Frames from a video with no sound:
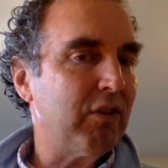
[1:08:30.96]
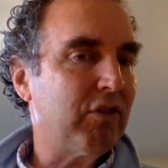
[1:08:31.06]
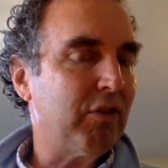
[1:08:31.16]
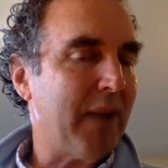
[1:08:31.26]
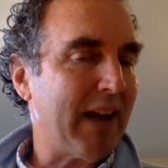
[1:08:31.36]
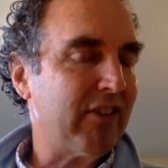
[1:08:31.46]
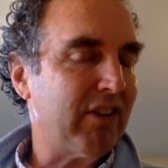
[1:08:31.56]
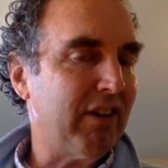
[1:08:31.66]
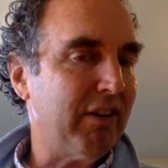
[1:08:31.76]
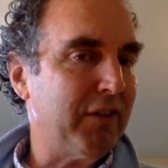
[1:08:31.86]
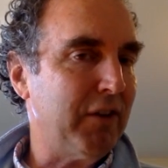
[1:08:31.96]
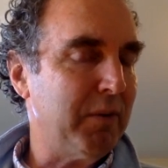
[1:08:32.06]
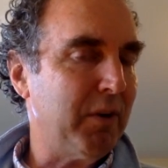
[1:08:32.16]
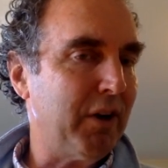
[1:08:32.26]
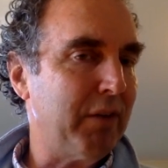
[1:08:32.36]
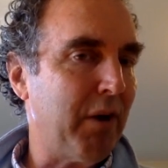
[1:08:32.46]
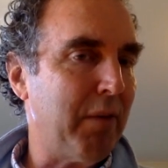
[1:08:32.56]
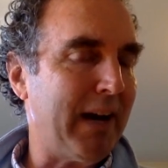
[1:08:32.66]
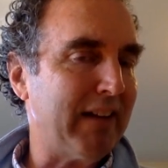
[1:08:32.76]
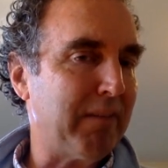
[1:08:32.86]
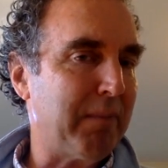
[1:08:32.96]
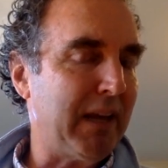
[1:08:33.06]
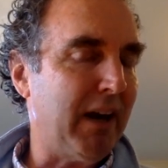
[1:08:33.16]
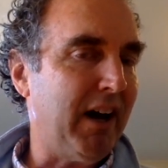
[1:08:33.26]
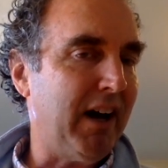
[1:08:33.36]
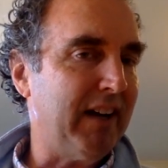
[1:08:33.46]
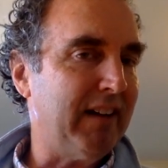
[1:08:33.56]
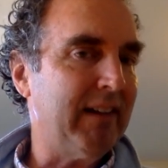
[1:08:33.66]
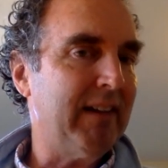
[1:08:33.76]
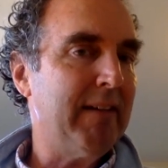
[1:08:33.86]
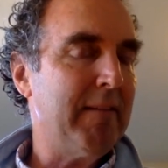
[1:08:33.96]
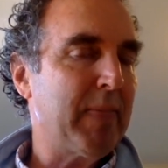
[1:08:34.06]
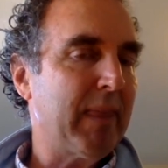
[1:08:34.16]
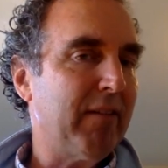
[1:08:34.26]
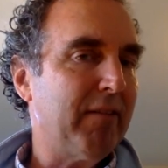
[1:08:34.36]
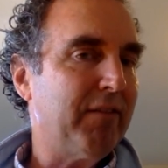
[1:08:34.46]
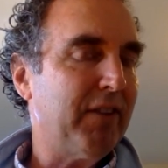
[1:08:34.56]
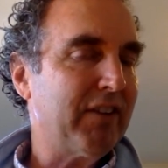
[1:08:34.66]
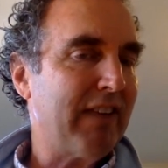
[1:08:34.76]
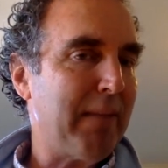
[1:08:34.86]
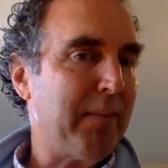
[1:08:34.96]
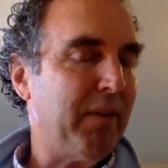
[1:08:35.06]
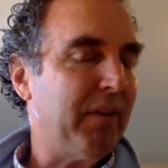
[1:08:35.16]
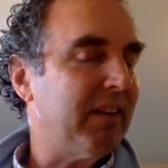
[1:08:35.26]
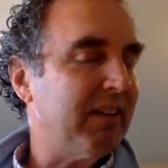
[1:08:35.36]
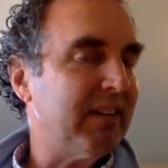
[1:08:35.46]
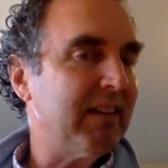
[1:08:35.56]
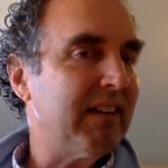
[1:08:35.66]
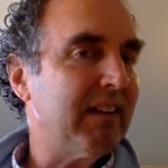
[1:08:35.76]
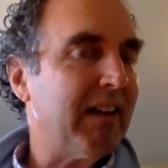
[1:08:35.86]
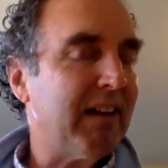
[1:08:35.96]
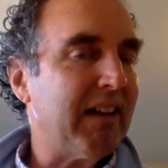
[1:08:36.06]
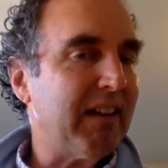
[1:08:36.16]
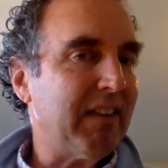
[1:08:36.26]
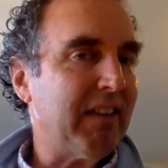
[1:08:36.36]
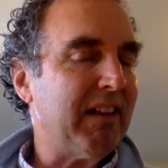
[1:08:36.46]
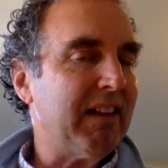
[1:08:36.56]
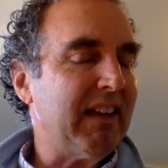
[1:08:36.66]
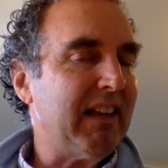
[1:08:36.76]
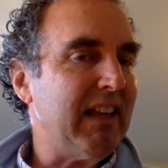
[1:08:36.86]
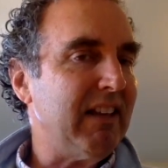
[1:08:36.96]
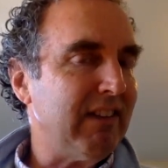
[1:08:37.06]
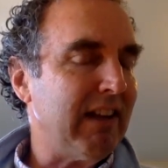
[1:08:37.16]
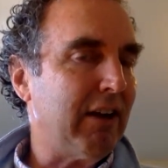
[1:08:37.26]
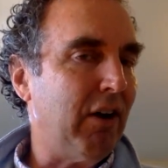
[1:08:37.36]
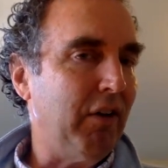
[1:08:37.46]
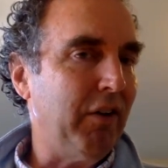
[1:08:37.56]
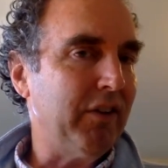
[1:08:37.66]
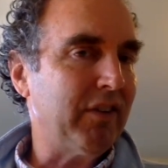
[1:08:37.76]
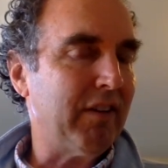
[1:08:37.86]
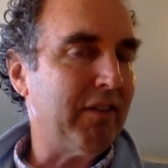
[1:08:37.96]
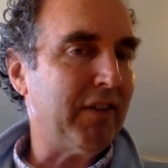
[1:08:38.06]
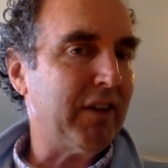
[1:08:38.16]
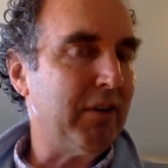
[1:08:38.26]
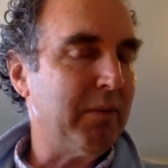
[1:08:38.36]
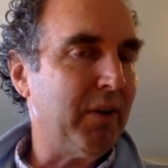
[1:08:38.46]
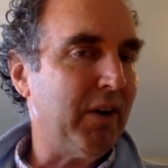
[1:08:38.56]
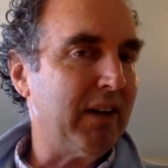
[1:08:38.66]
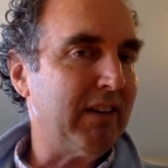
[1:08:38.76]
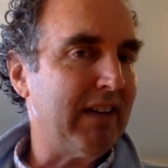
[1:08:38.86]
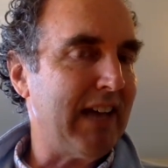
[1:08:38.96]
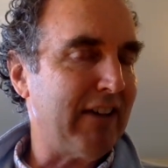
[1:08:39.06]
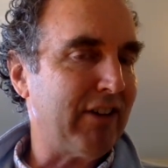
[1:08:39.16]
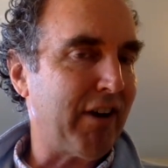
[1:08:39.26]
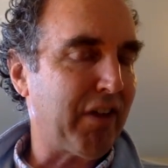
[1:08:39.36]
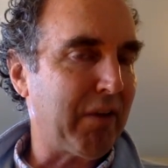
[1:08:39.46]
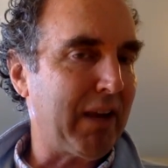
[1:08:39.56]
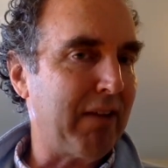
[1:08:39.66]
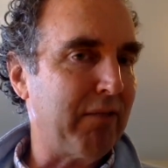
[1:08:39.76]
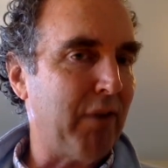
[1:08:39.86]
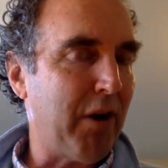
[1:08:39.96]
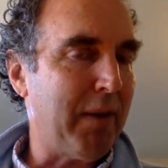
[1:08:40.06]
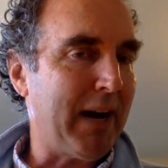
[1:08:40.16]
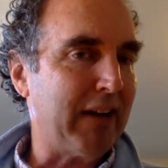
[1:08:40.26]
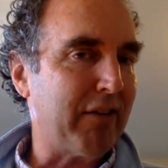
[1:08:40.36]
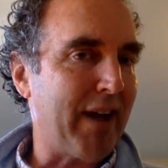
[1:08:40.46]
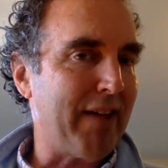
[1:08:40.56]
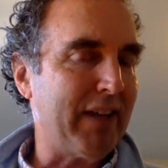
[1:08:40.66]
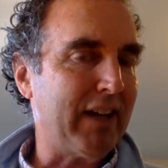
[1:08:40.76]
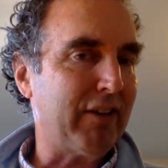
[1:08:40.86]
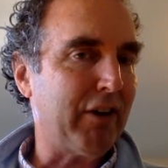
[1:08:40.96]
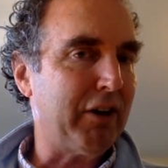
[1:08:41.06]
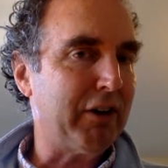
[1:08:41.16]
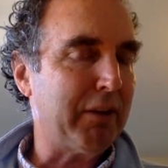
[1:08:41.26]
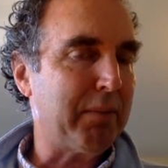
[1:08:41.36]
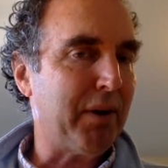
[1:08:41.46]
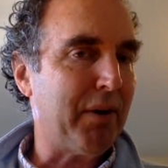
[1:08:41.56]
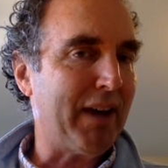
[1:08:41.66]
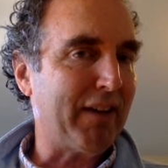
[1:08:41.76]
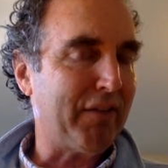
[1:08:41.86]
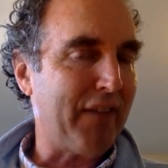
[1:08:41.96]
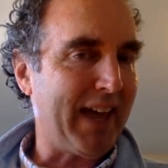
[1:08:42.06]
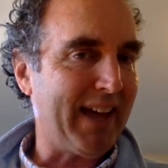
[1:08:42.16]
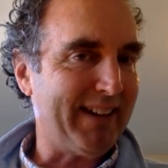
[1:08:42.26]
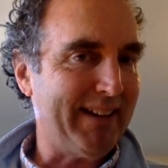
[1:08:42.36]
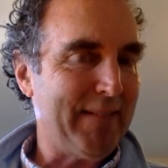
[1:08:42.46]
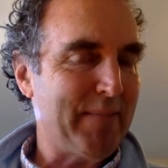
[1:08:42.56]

direction of humanoid robots beyond for example the easy goals of a humanoid THR3 robot driving a Toyota ProAce van